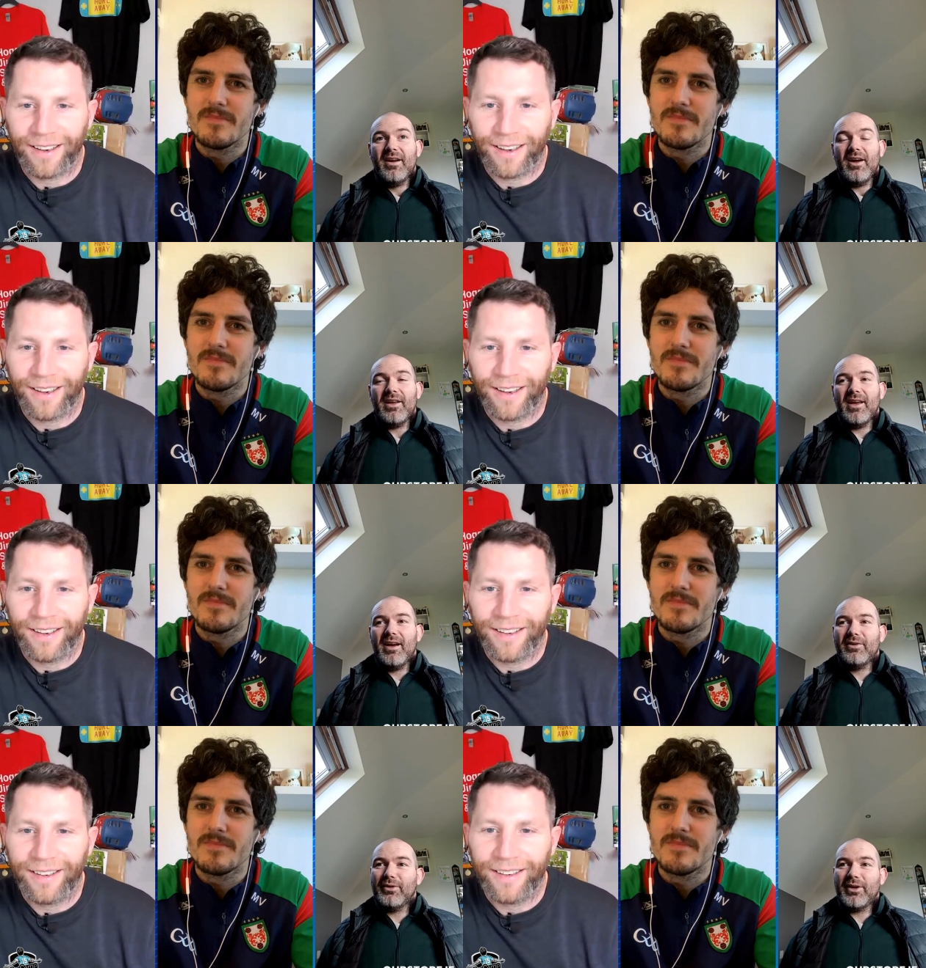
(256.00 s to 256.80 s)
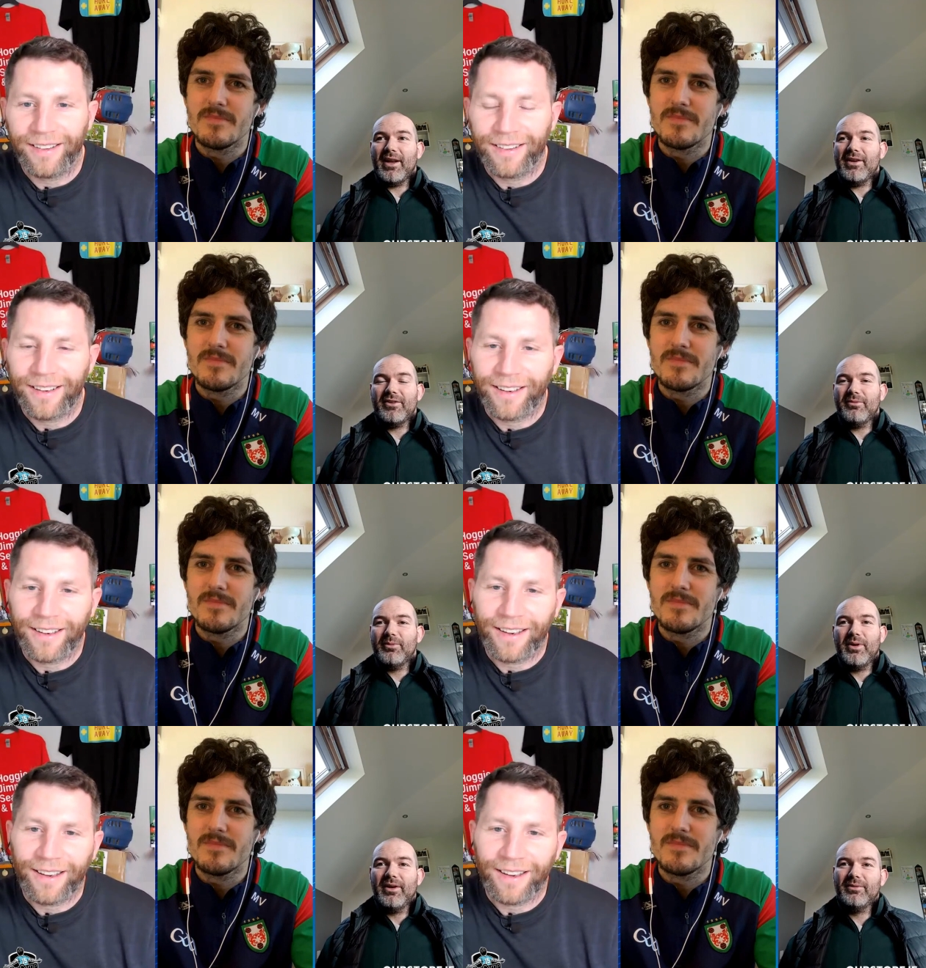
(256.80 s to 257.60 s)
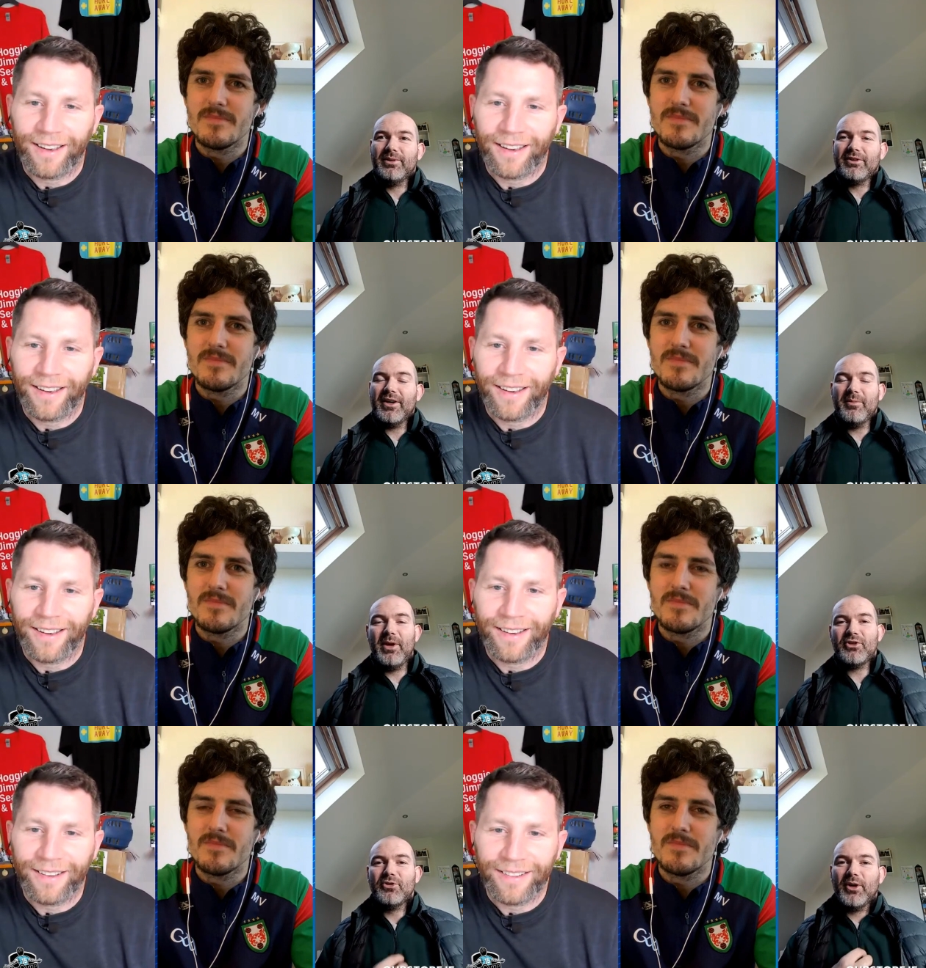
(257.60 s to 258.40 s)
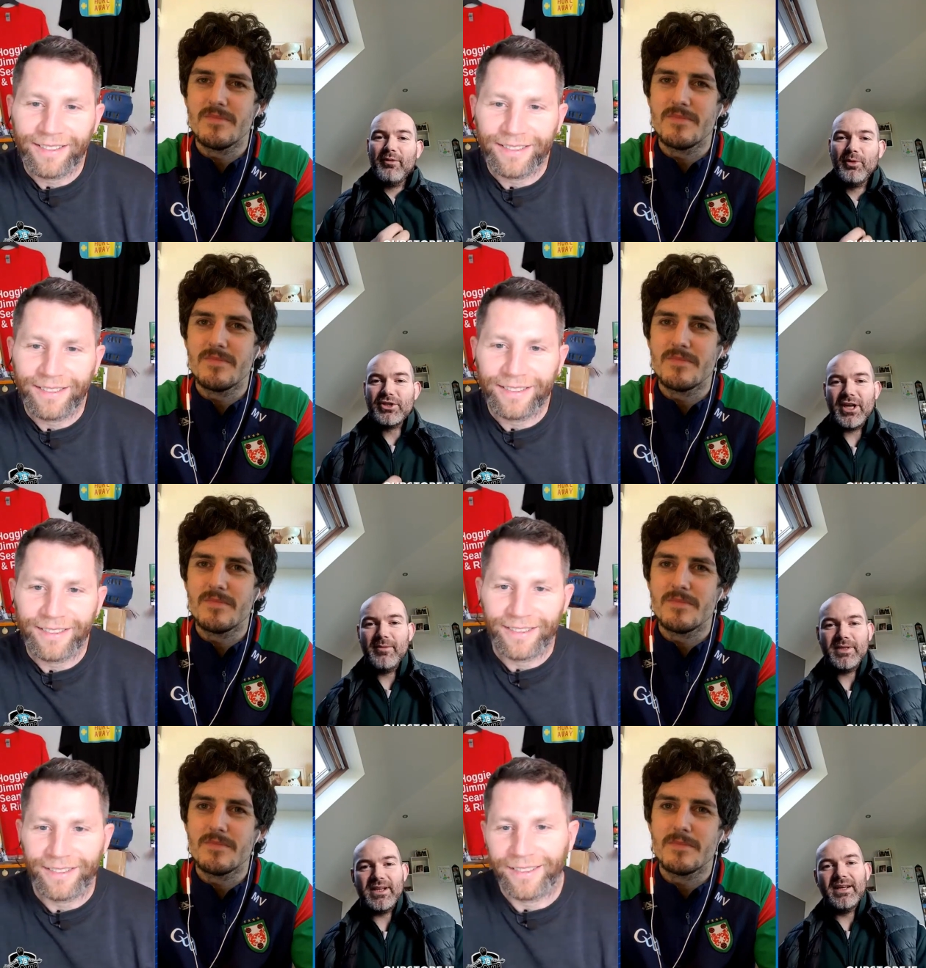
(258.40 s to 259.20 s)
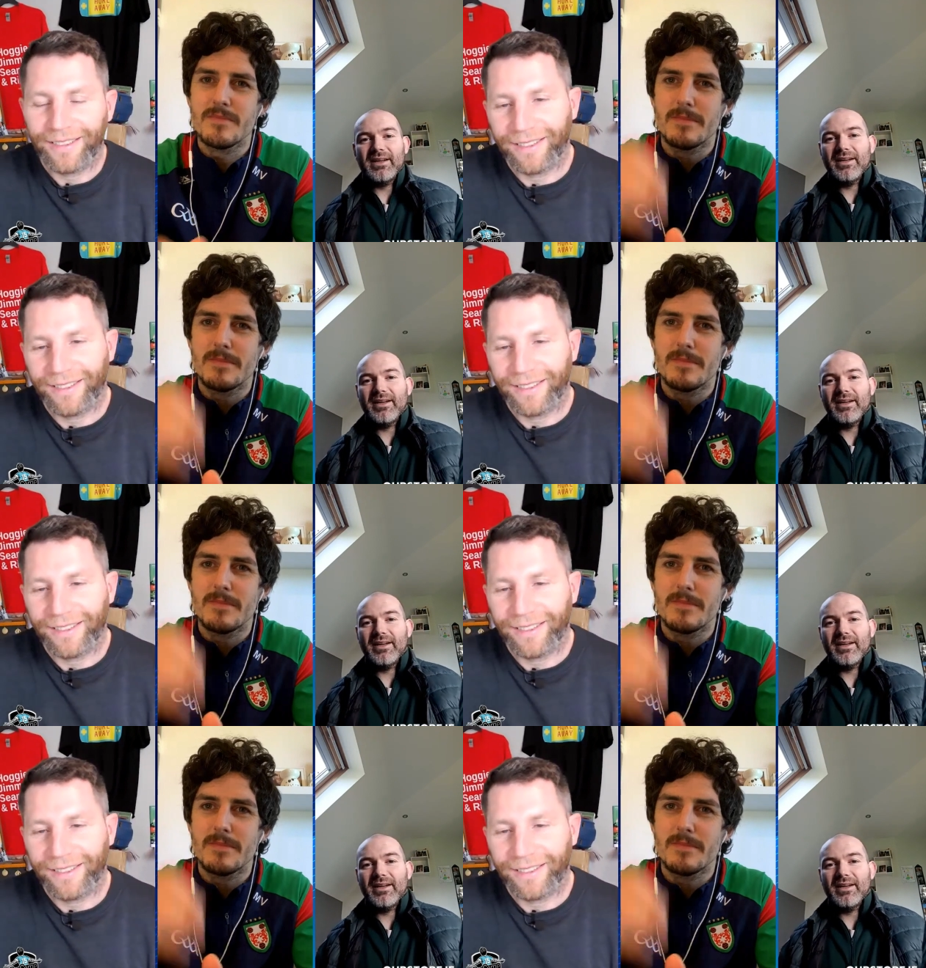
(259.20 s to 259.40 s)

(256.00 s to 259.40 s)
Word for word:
Speaker 1: yeah, and when you're on the pitch, you don't have much time to think.